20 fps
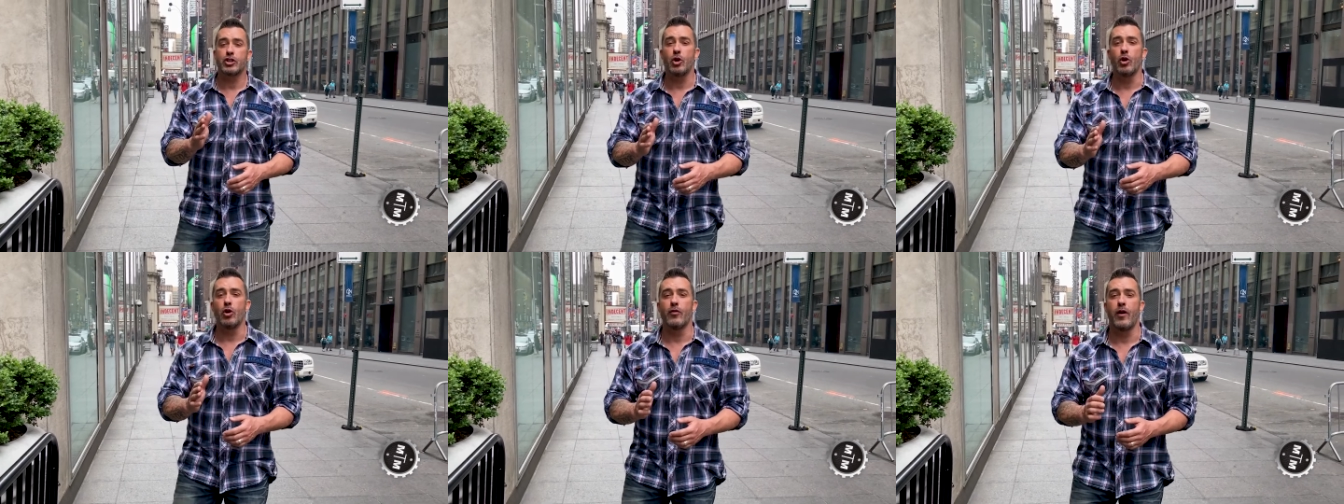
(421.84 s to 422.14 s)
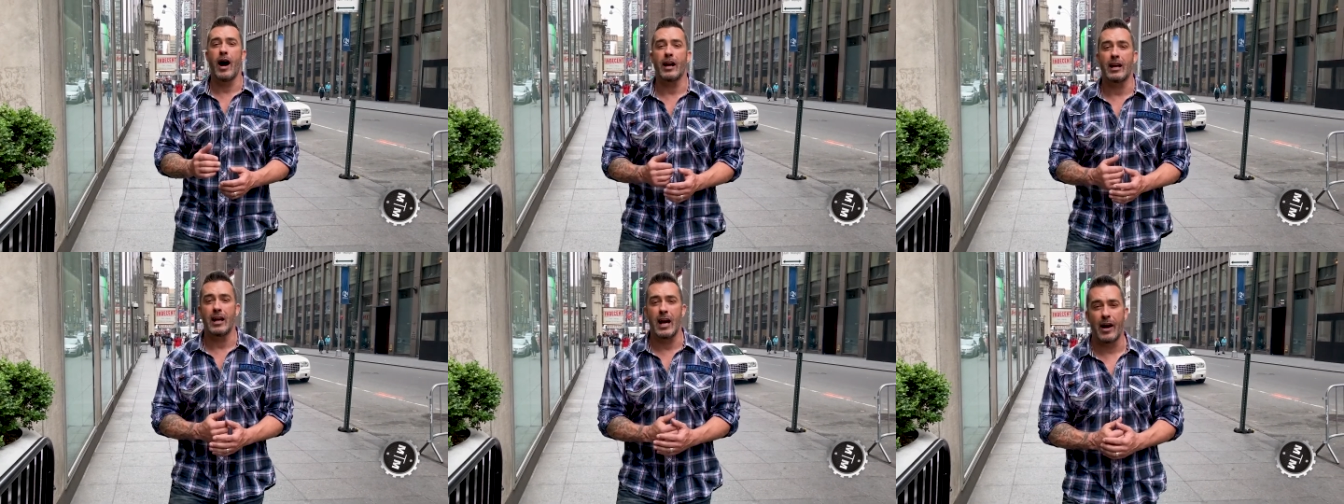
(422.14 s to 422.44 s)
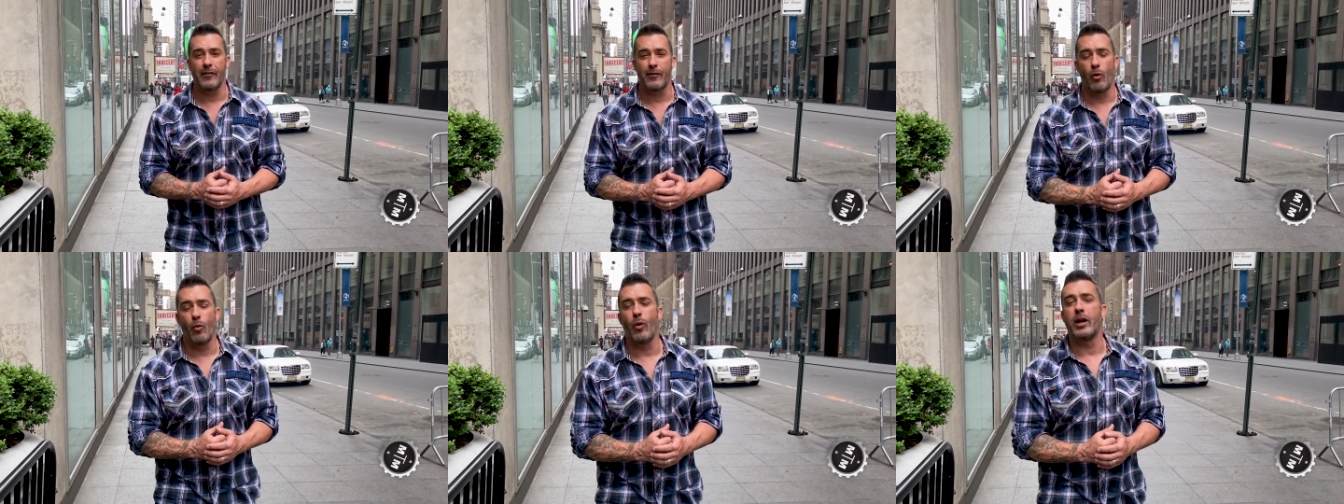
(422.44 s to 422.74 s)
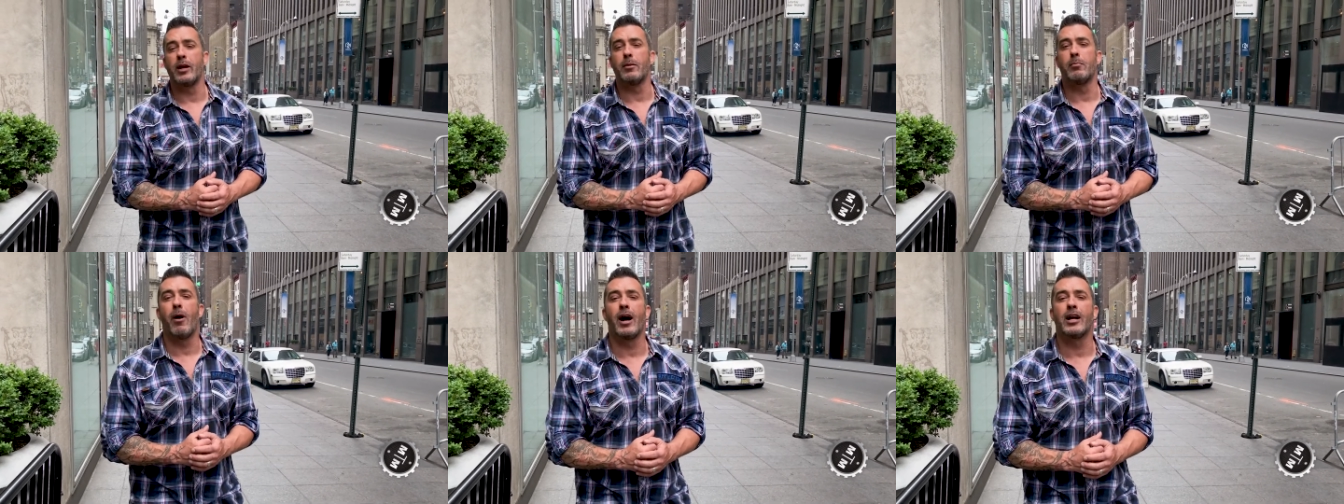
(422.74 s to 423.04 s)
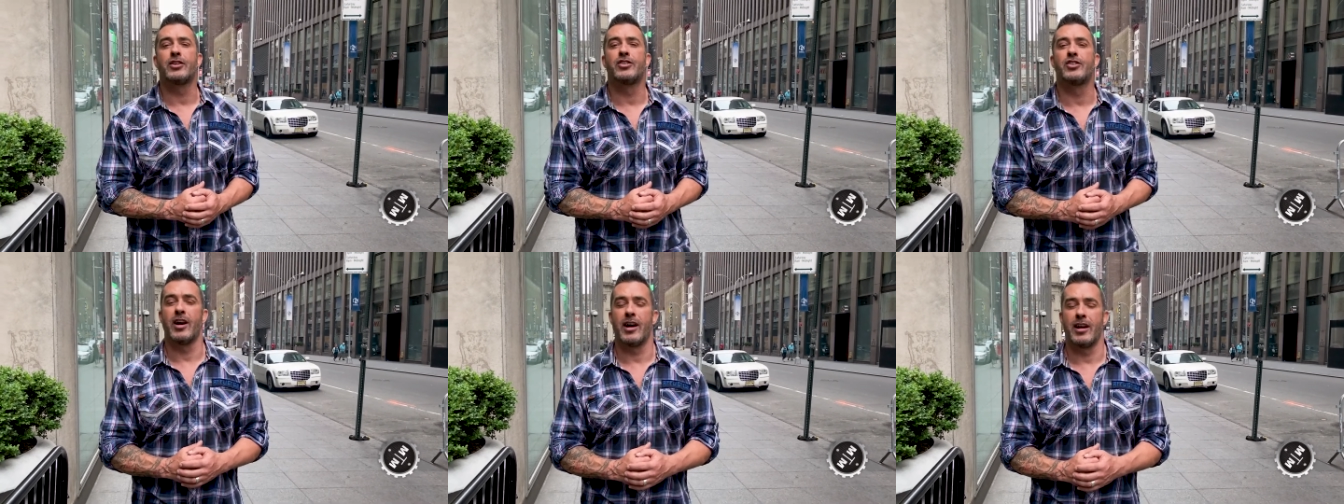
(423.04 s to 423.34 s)
2 of how to have a winning
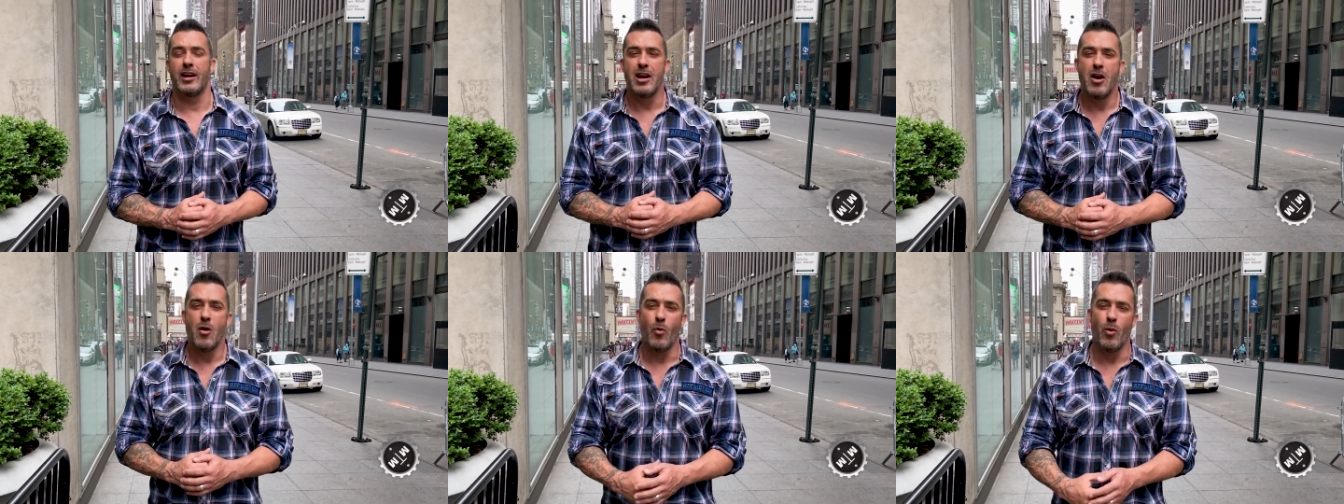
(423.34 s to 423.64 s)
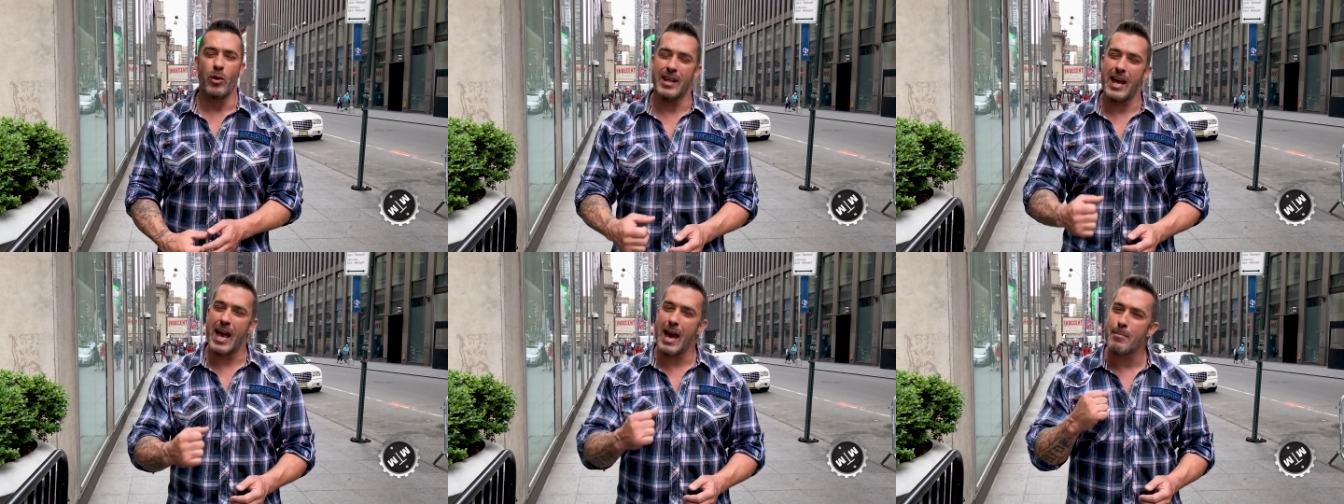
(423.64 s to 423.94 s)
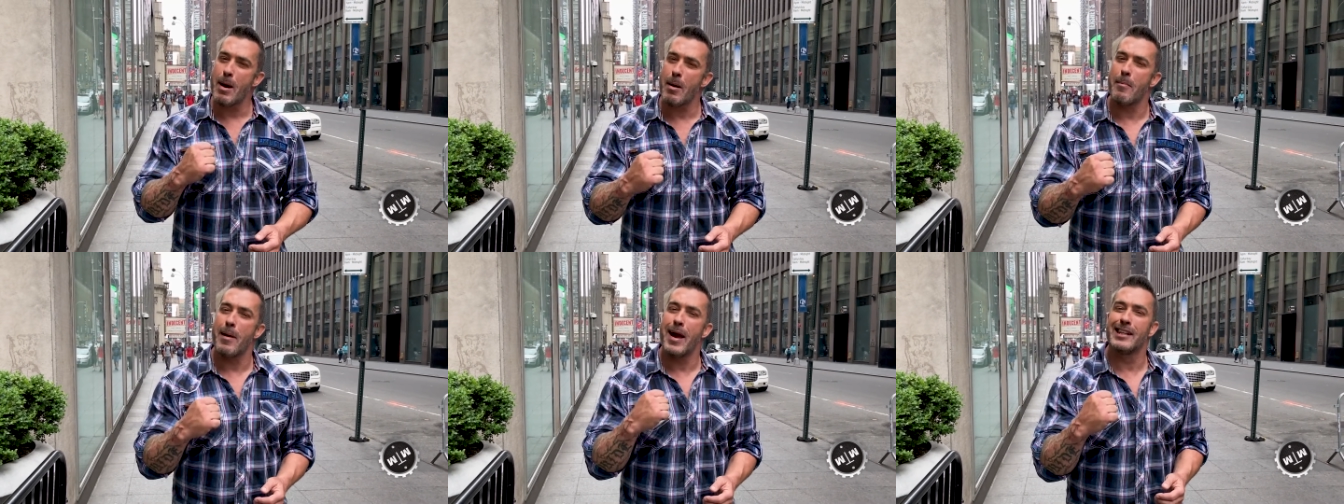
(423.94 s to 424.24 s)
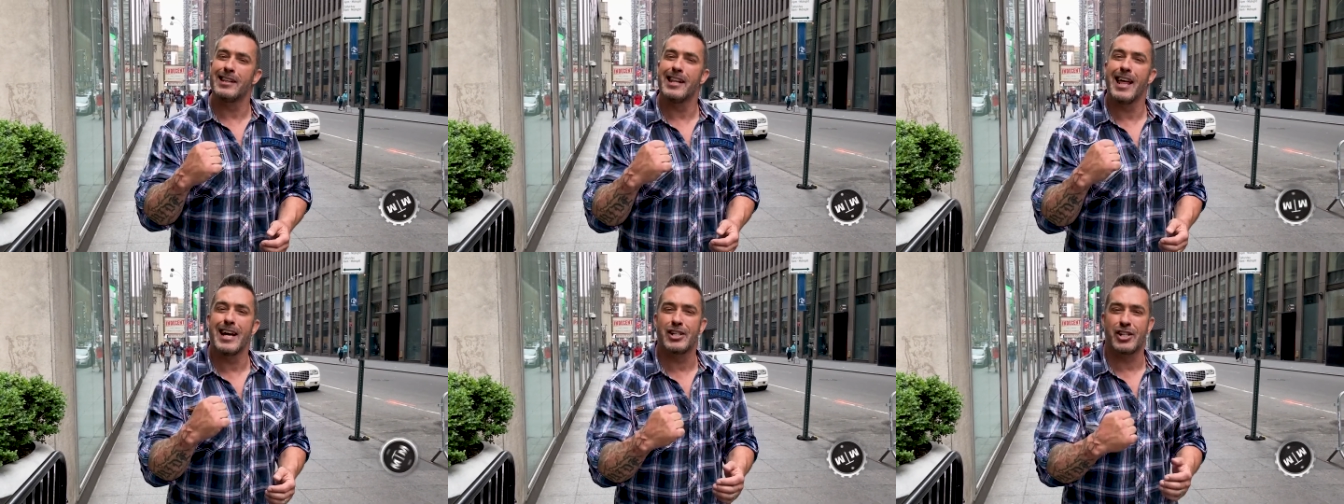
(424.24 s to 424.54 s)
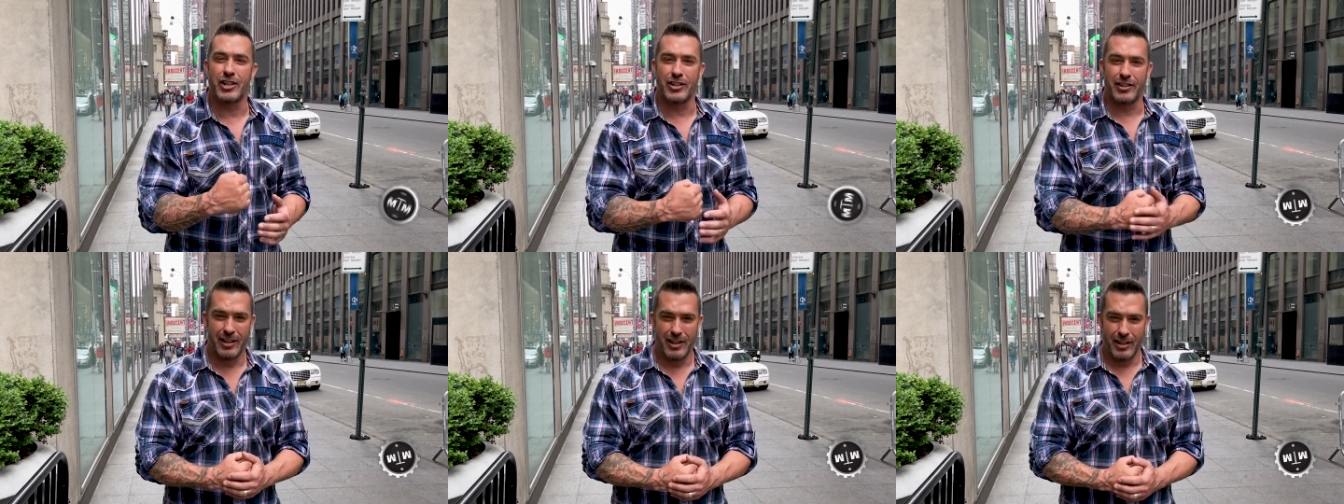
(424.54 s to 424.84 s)
mindset with MMA
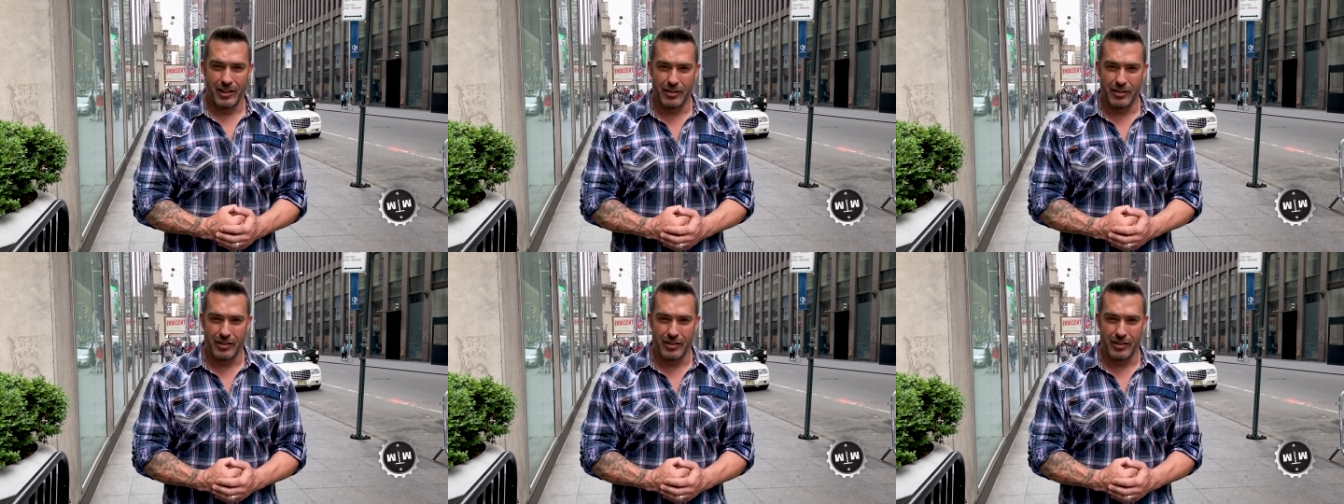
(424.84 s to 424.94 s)
legend